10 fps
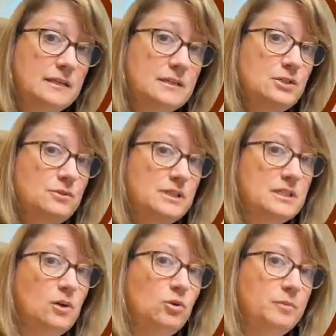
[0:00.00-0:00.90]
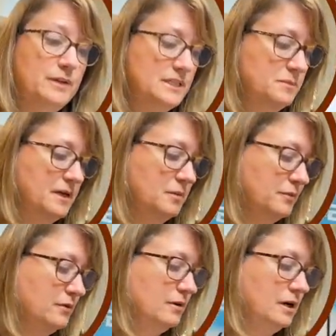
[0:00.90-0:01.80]
into this cold press
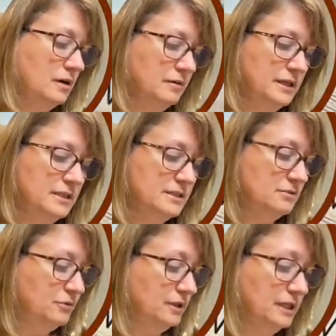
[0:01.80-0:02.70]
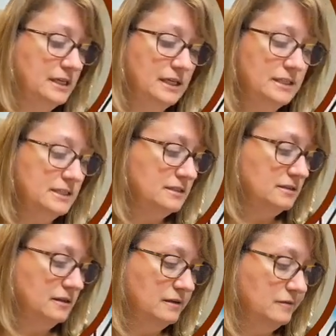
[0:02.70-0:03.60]
paper. It is a really nice
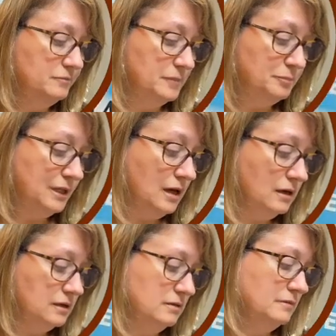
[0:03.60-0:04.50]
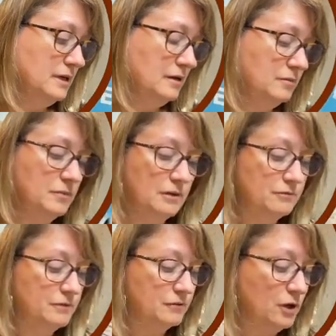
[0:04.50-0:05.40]
block
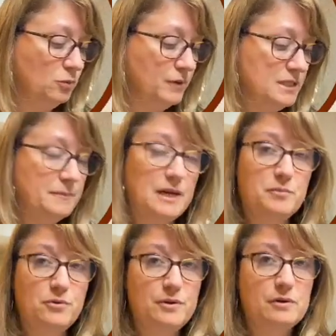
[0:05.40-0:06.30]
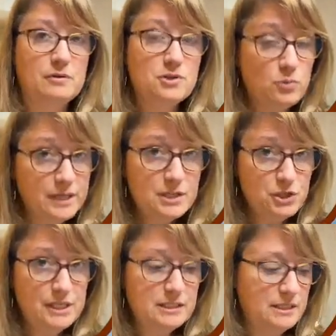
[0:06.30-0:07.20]
of cold press paper. There are 20
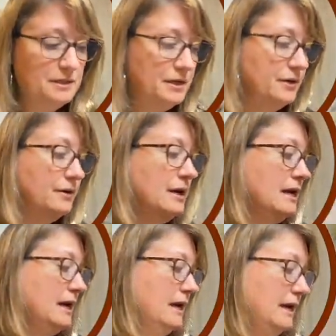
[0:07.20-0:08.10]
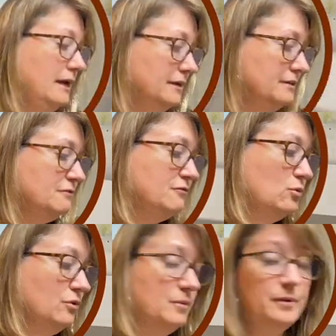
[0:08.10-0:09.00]
sheets in here, and
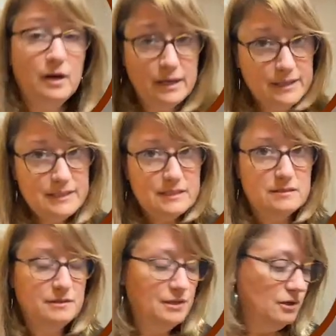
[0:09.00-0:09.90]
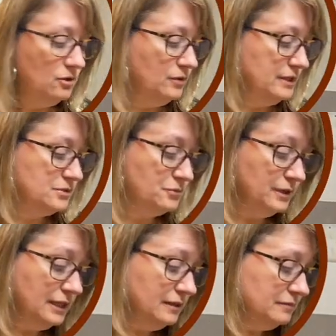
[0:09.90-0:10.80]
for the price, you know, it's
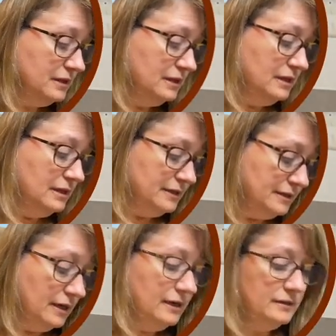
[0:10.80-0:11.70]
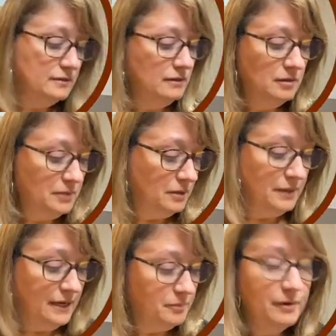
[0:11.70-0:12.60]
really not a
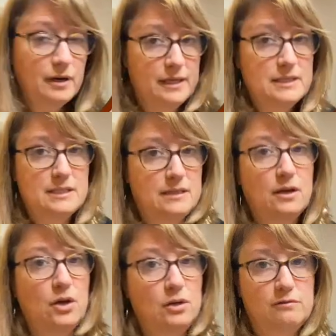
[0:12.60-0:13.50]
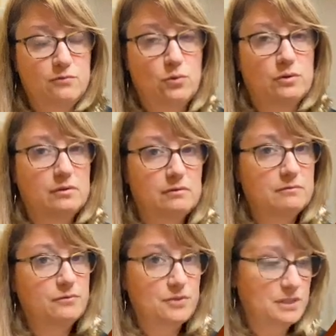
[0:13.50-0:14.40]
bad price at all
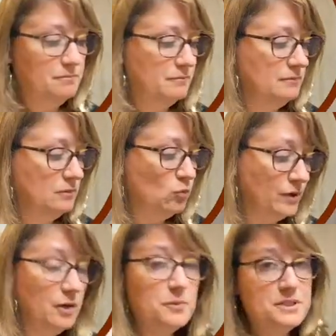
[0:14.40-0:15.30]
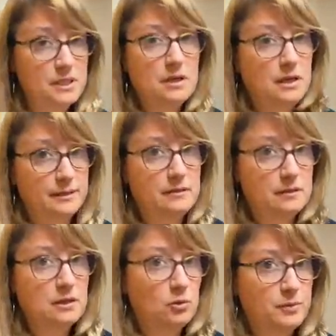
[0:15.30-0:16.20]
for some 100% cotton
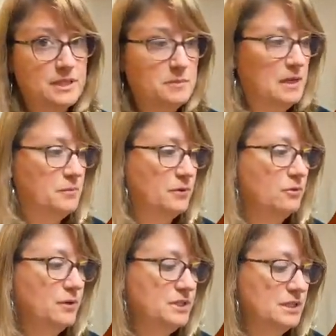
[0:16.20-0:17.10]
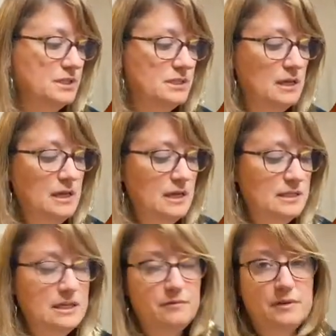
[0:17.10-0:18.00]
cold press paper, which is
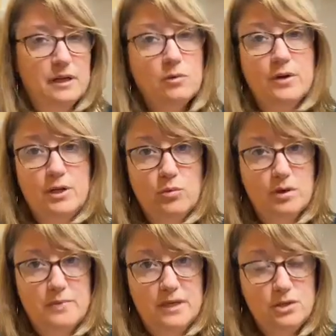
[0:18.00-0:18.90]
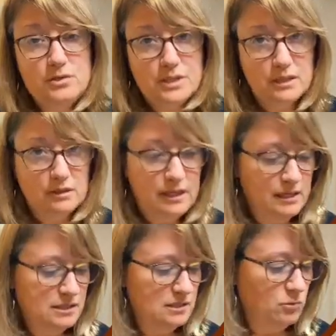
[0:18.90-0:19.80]
definitely what you want to be using
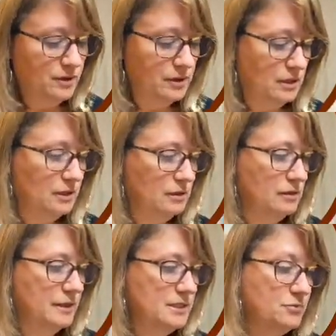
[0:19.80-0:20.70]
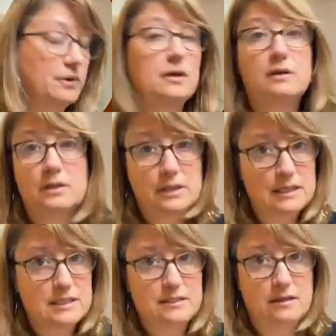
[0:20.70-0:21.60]
as a watercolor artist,
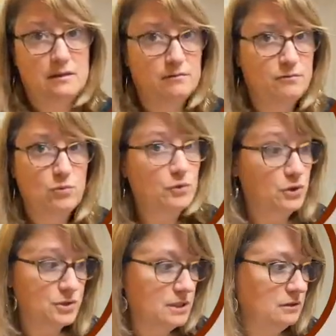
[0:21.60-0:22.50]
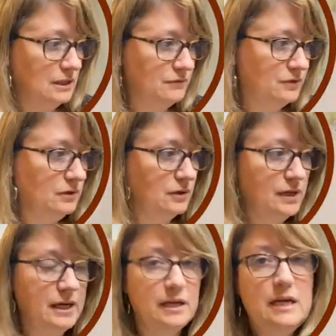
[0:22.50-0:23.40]
regardless of your skill level.
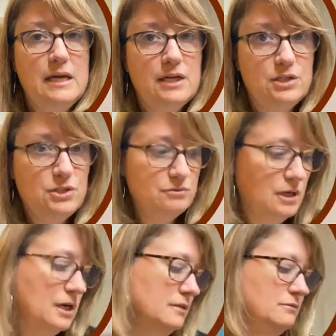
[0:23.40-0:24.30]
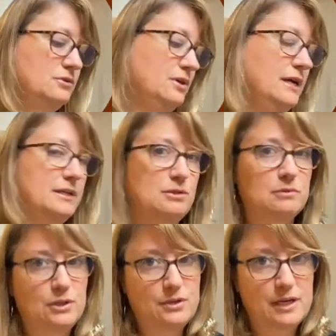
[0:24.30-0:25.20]
Okay, do not try to
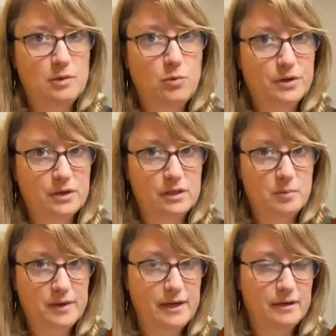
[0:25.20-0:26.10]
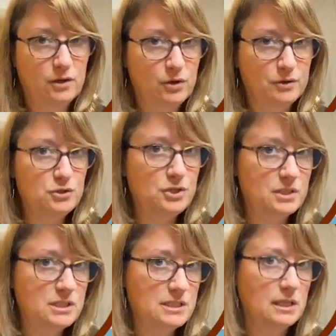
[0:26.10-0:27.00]
learn how to watercolor paint on
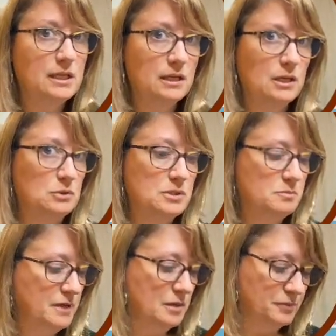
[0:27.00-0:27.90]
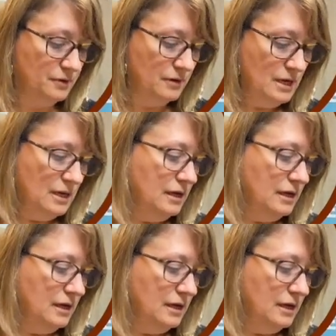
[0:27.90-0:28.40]
just cellulose paper.